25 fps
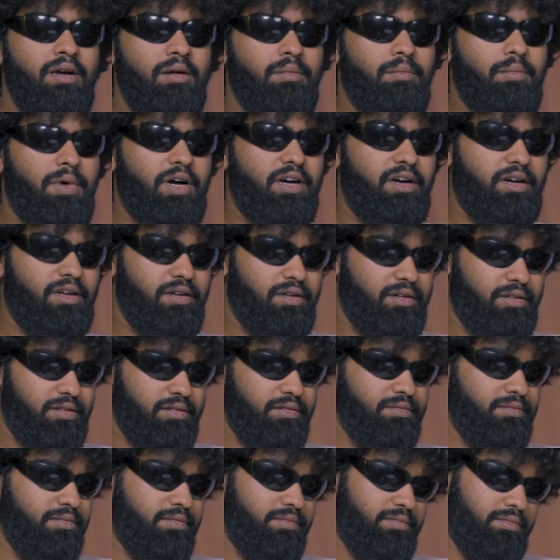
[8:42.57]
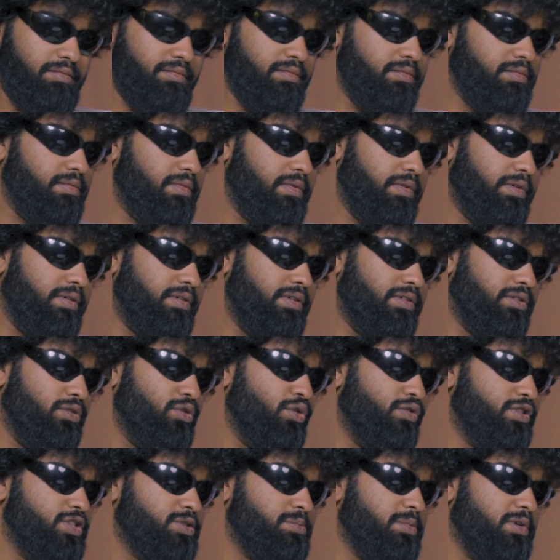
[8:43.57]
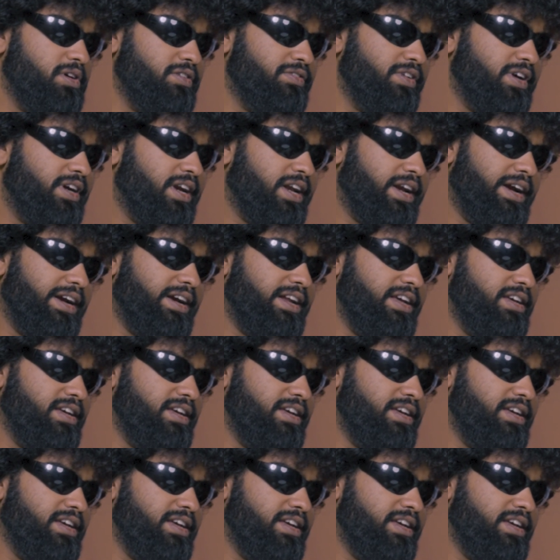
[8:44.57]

But no one's perfect, right?